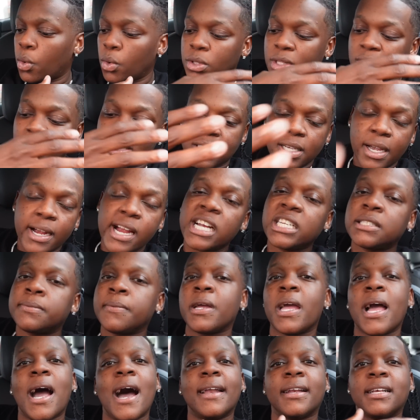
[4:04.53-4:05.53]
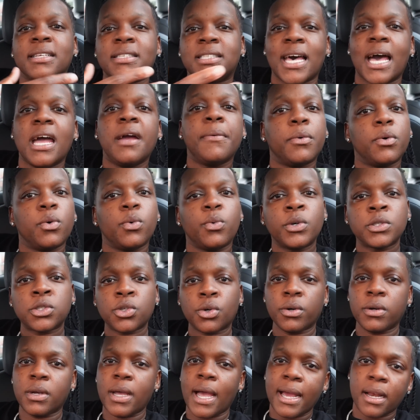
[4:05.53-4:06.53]
The series Beyond the Table was
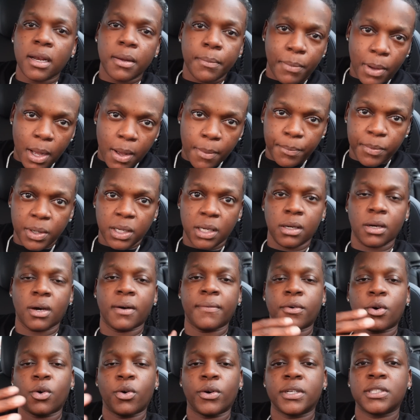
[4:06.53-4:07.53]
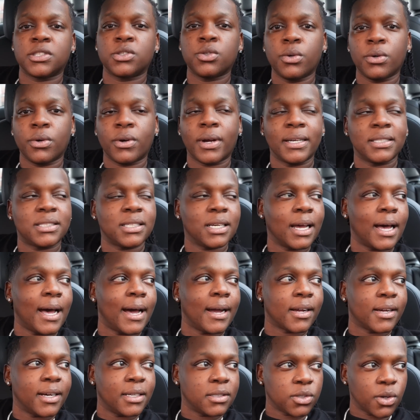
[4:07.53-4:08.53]
created by me, of course, through the grace of
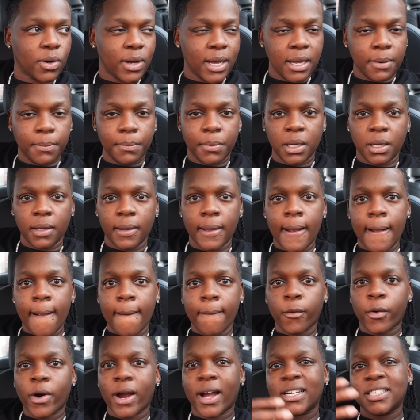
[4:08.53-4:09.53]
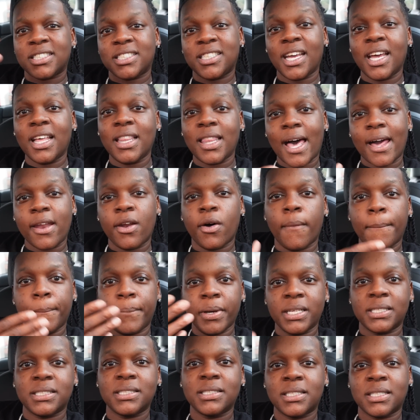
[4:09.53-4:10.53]
God, Cuzzo AB, where I shed light on
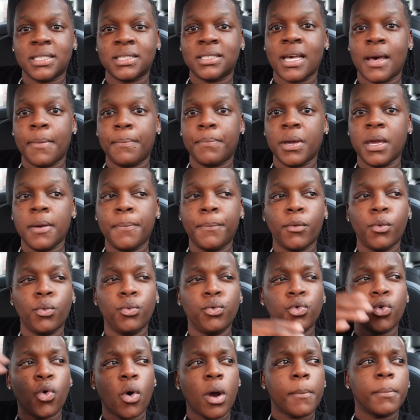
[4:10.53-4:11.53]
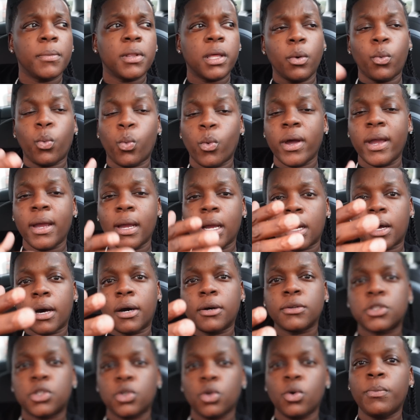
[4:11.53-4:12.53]
businesses that people normally wouldn't
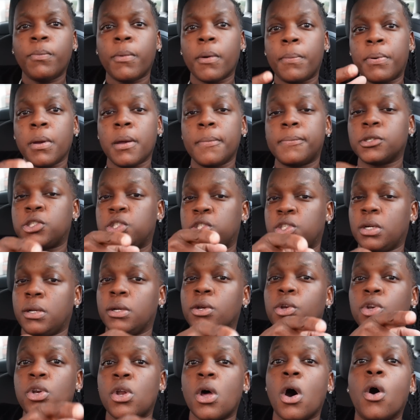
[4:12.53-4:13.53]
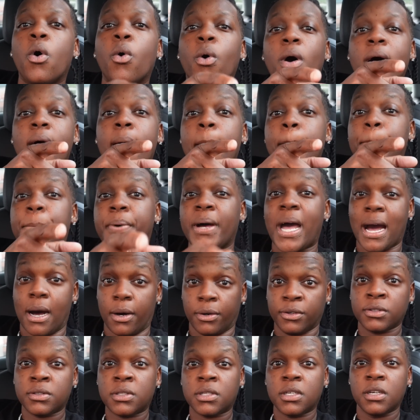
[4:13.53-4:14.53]
go to, but people should know
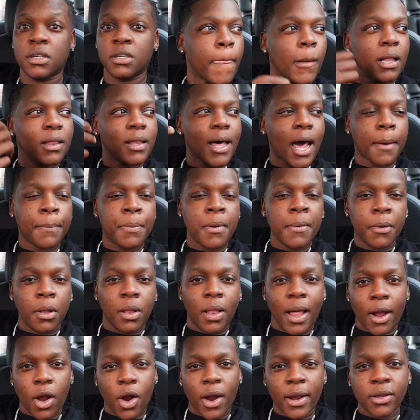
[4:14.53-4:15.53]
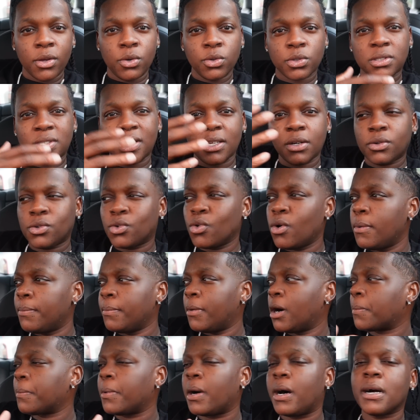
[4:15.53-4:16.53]
about. A lot of people are like, are you still doing
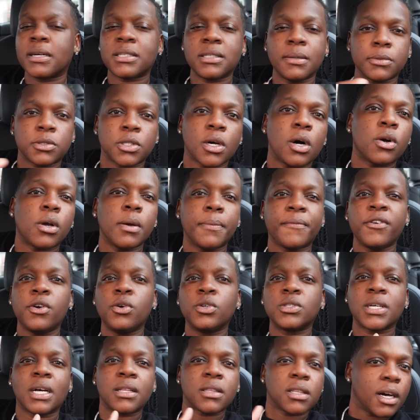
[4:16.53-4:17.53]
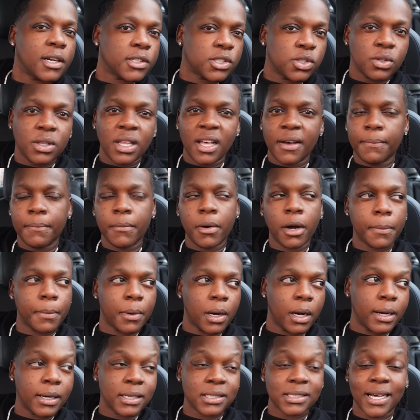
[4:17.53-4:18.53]
mukbangs? I'm so confused. I thought you left
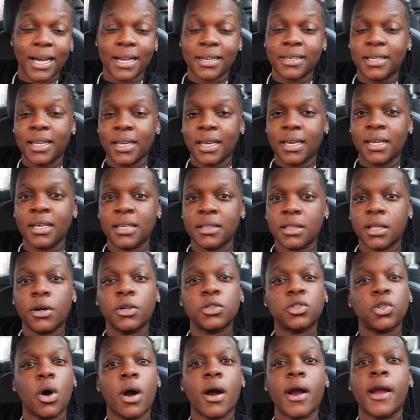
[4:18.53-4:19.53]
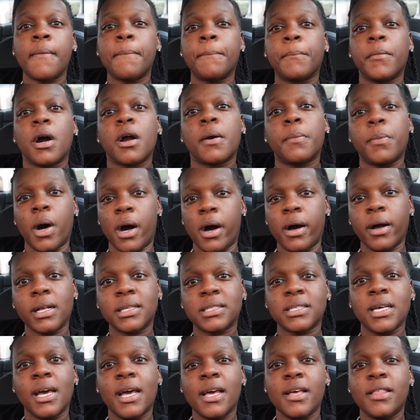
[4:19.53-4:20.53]
mukbangs. I did. Those aren't
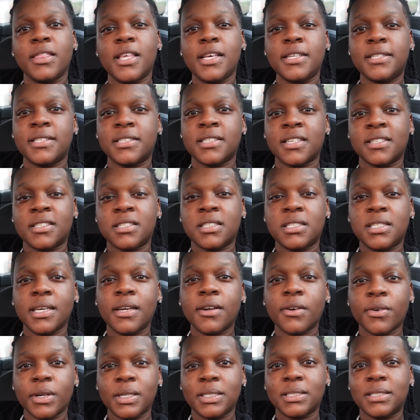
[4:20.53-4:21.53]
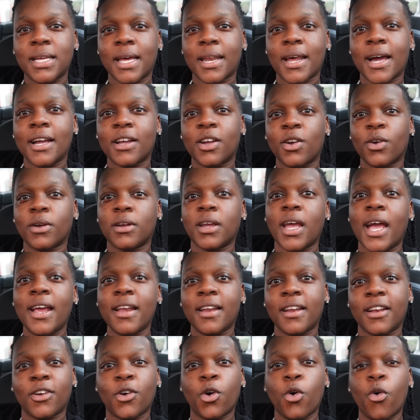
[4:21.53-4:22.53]
mukbangs. This is a series that I
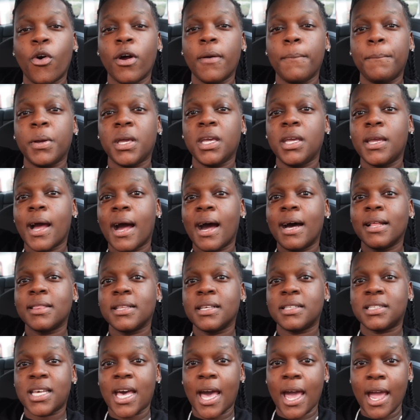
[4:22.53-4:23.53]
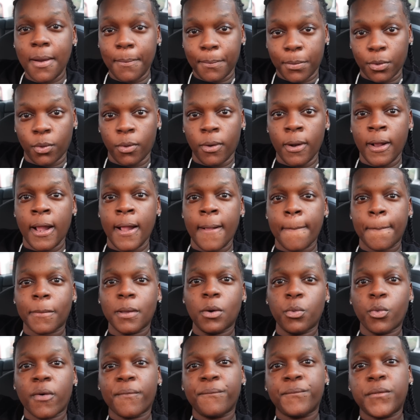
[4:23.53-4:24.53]
created going beyond the table,
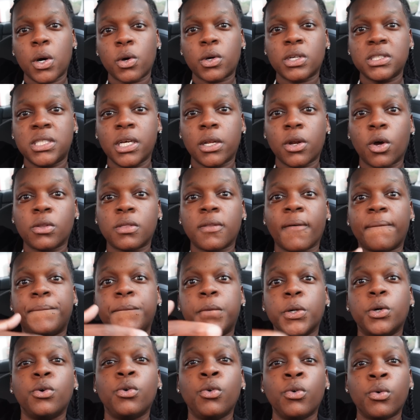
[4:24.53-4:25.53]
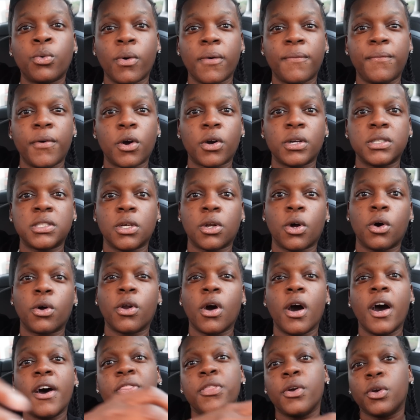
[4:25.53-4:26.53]
and we're focusing on the food. We're focusing on
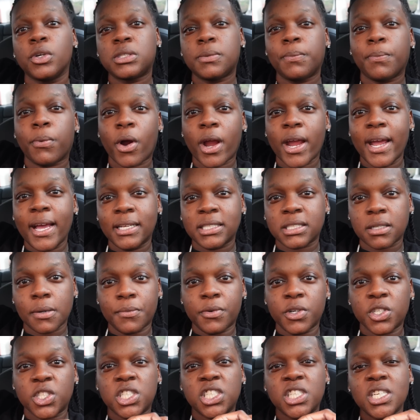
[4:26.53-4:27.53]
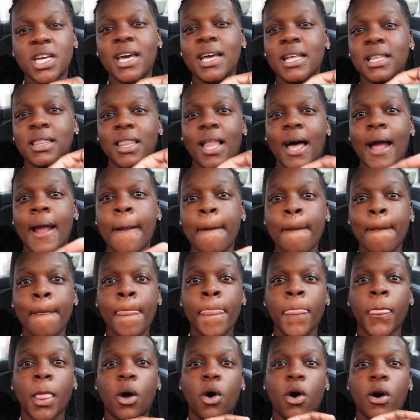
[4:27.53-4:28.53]
others' brands, and we're shedding light
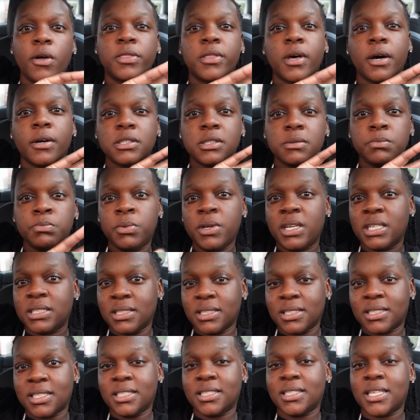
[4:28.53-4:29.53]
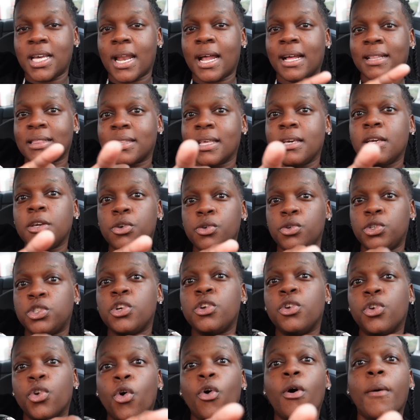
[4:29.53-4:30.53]
on those businesses that I think you
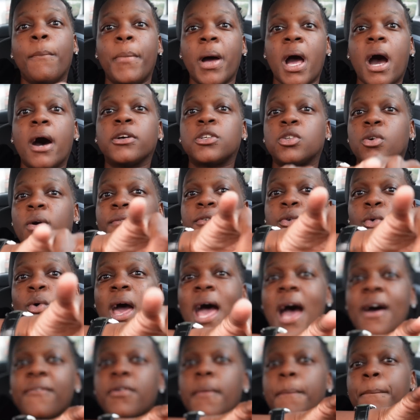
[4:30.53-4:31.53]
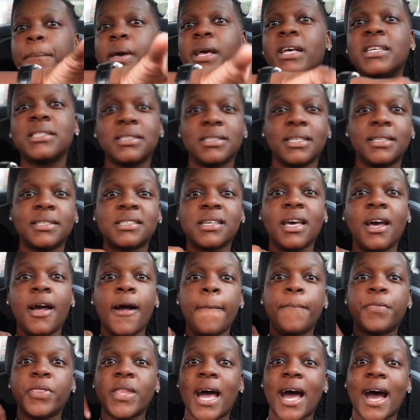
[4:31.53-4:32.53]
should know about. So if you have a business
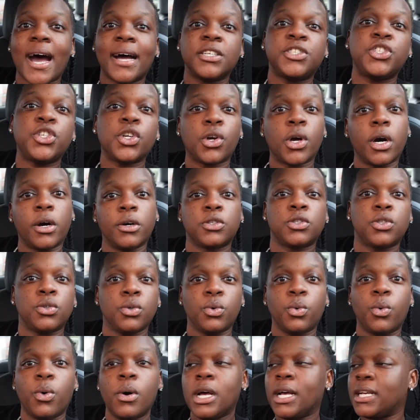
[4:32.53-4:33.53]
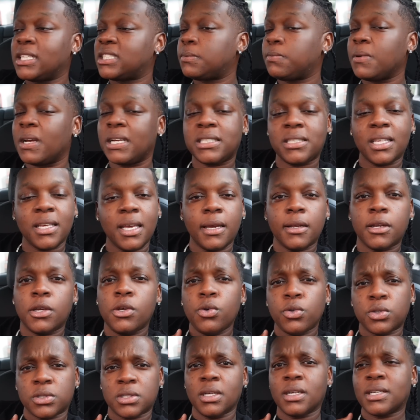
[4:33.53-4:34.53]
that I should go to, especially in
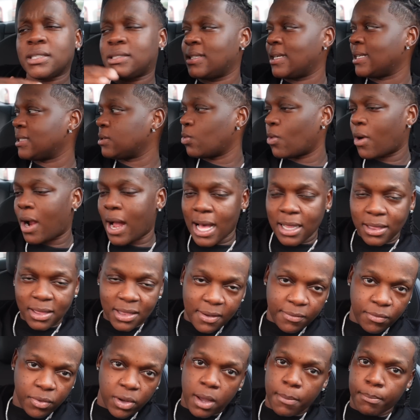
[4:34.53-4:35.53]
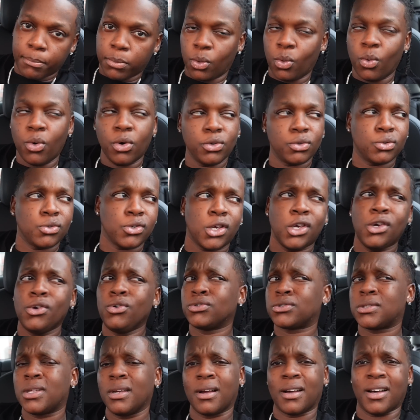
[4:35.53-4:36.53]
Houston, because that's where I live at, boo,
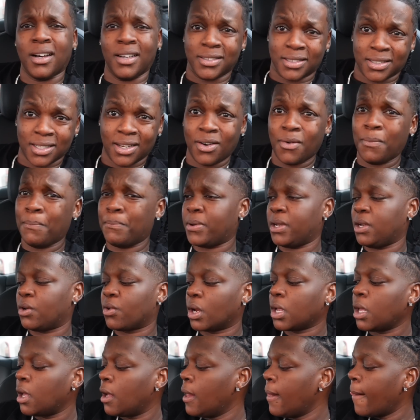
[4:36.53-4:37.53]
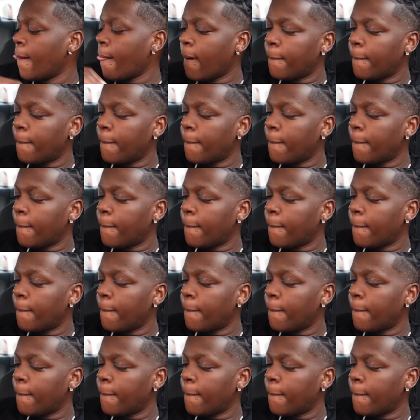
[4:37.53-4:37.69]
Houston Cuzzo, period.